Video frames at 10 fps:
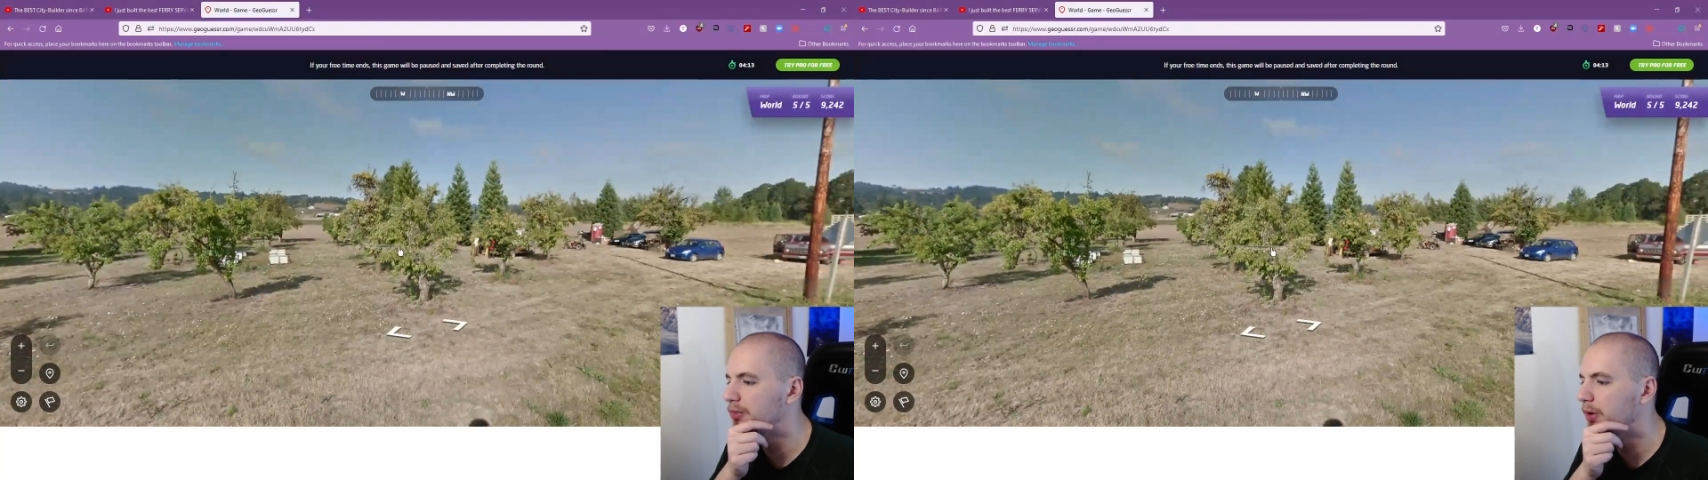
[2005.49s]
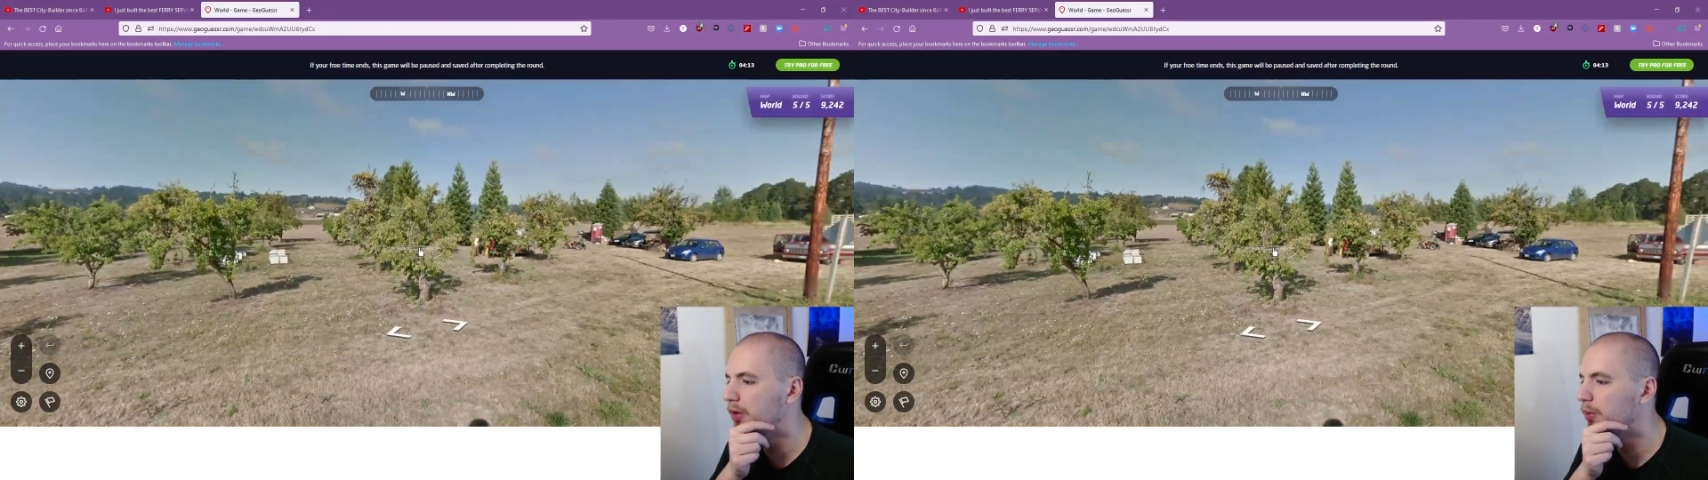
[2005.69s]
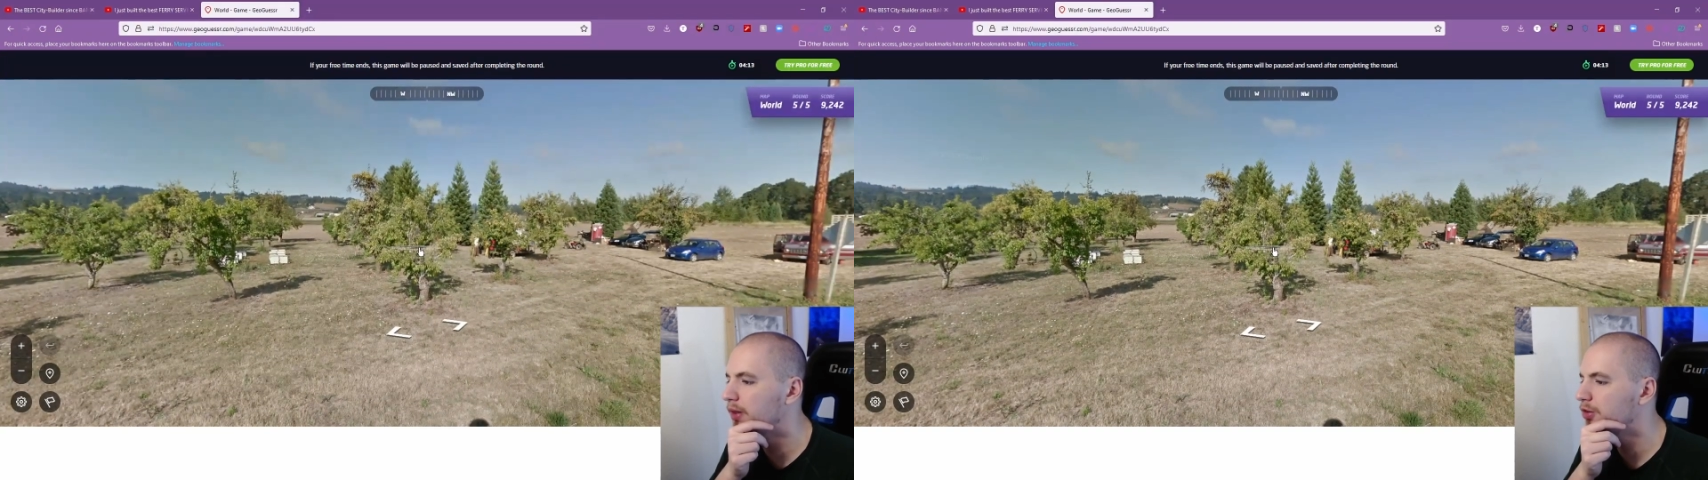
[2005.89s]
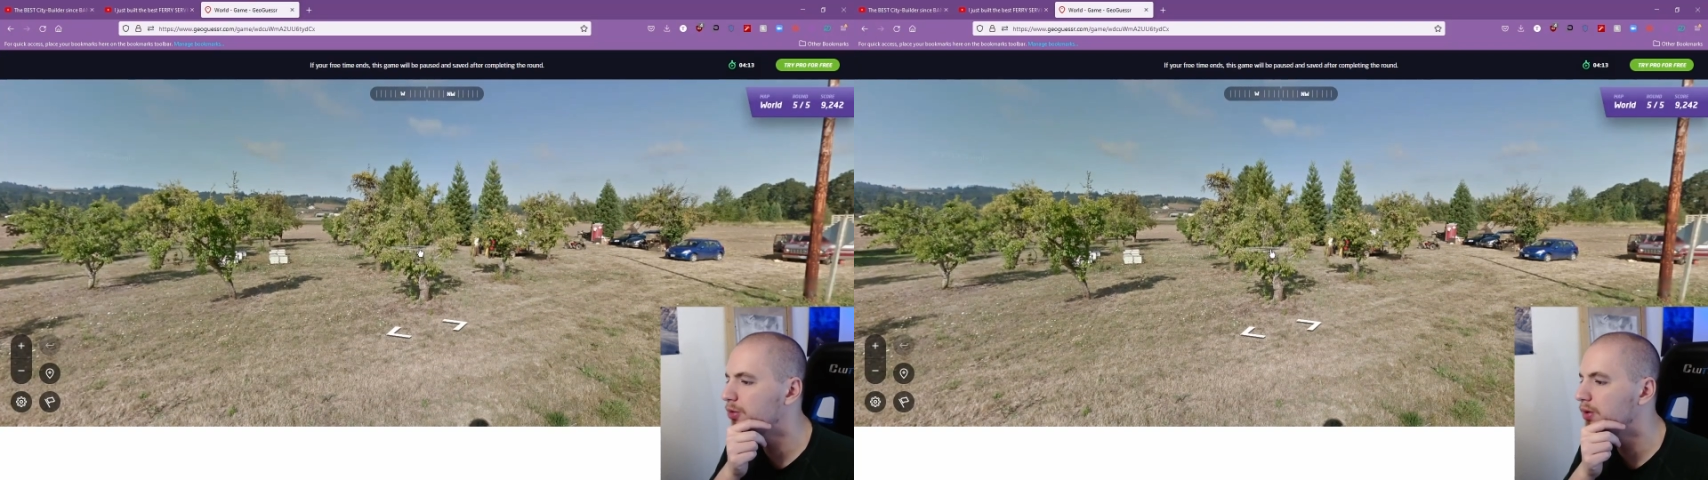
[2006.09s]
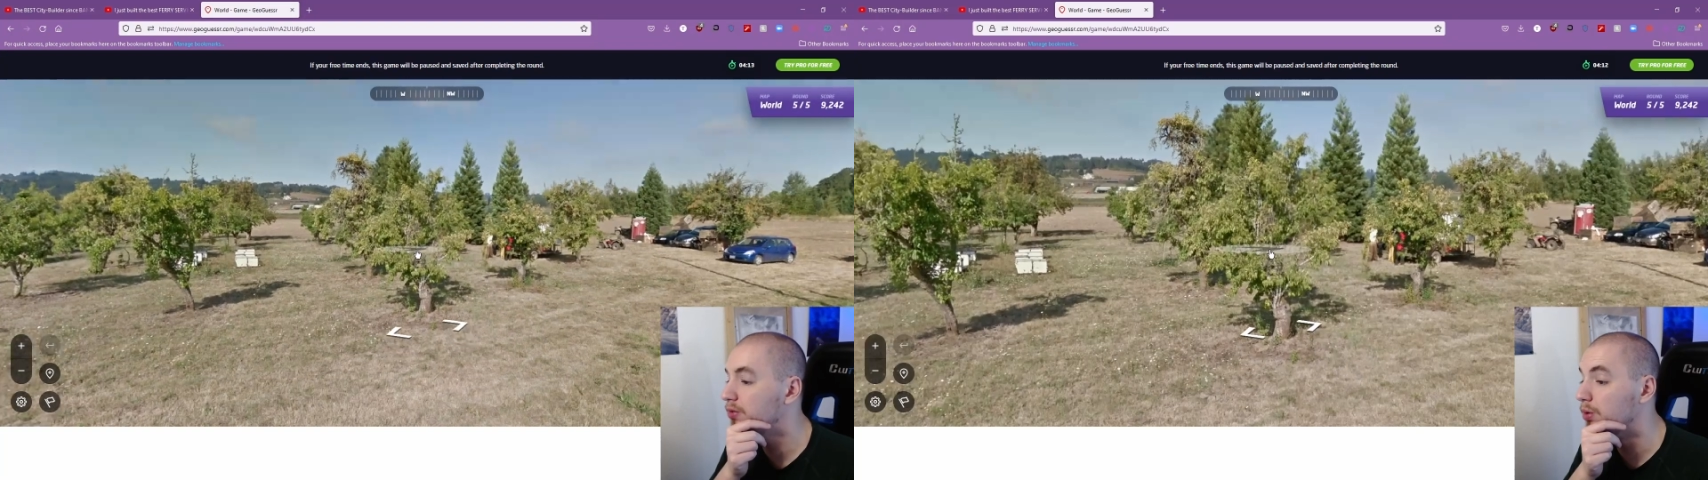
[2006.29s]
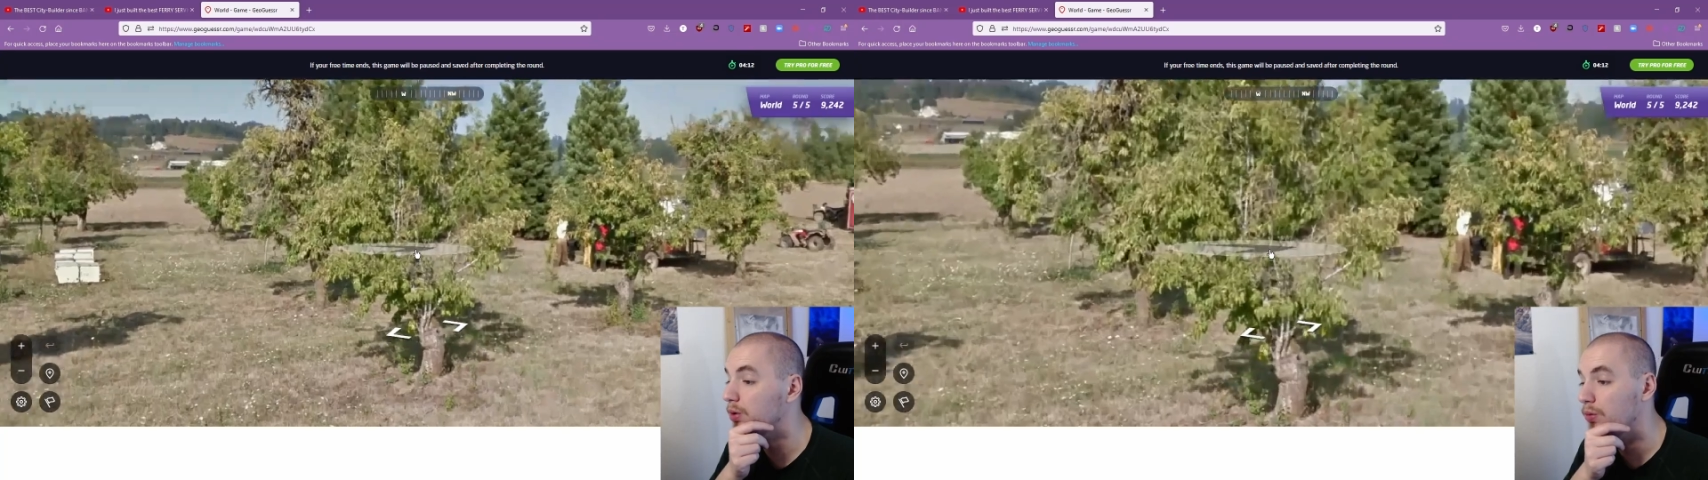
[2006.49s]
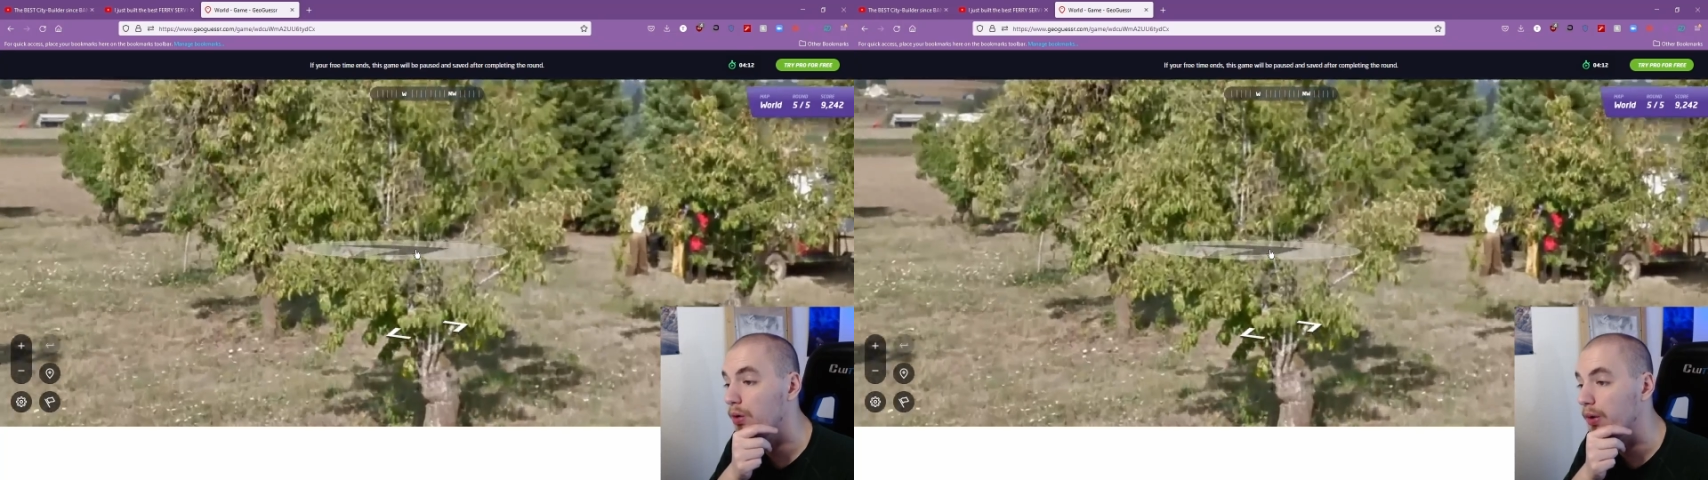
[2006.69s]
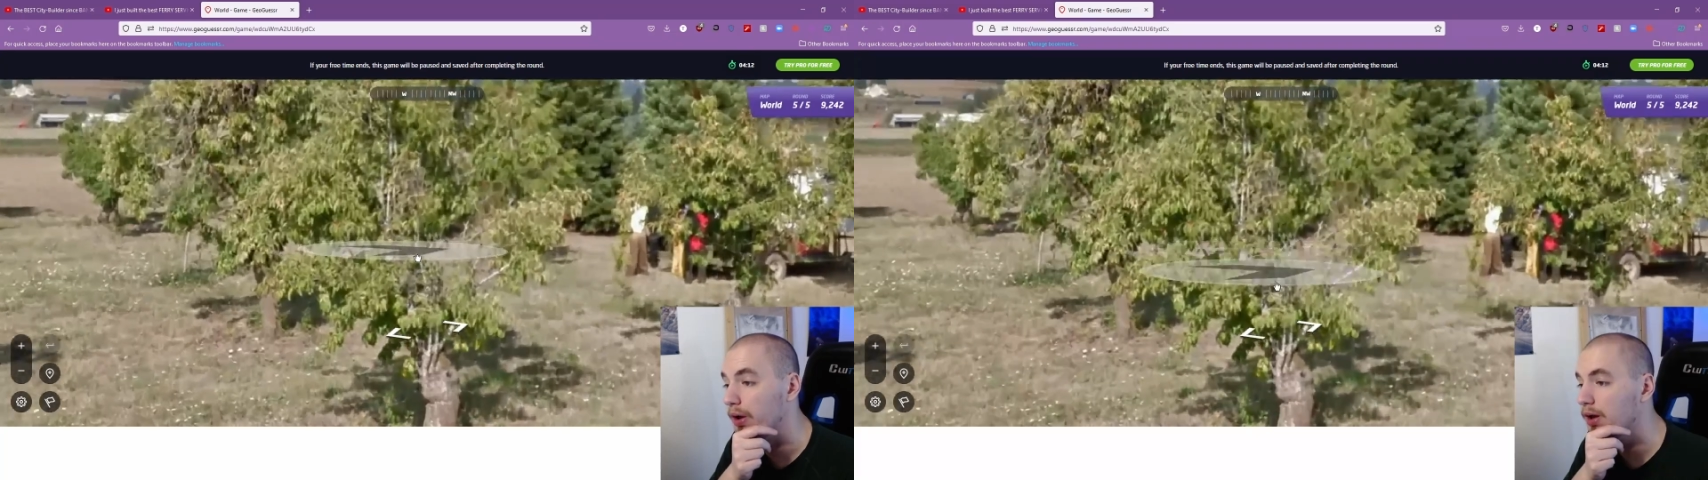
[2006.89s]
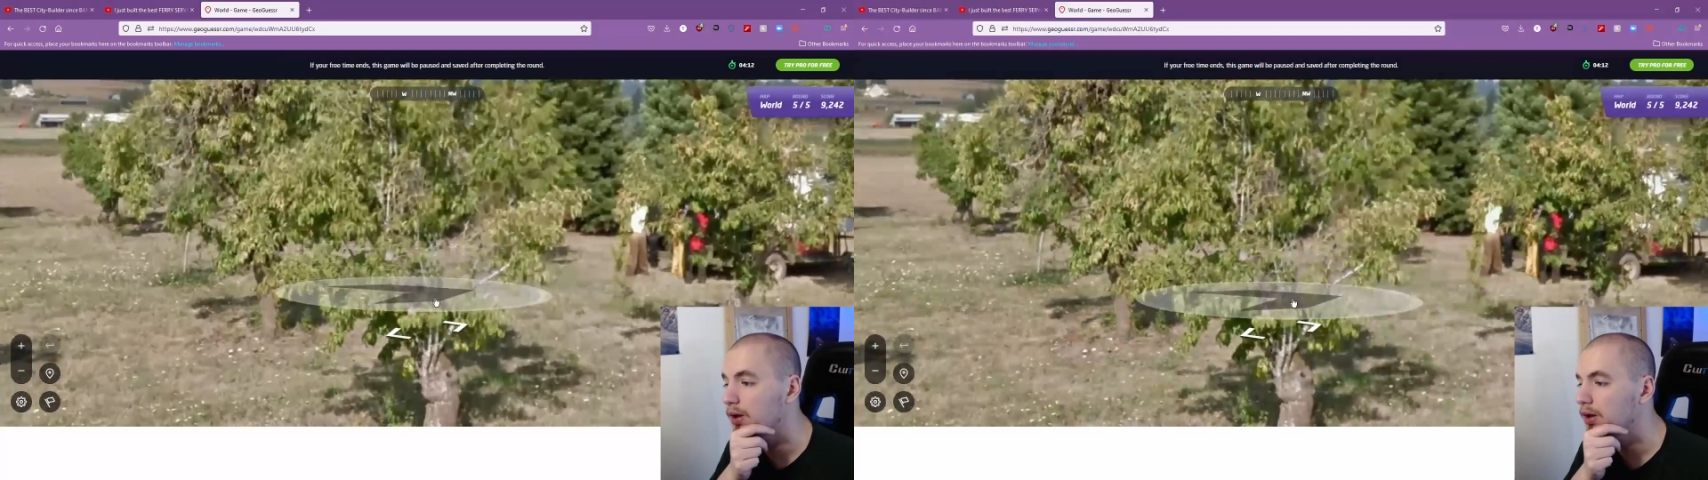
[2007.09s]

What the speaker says: by the way the trees were growing.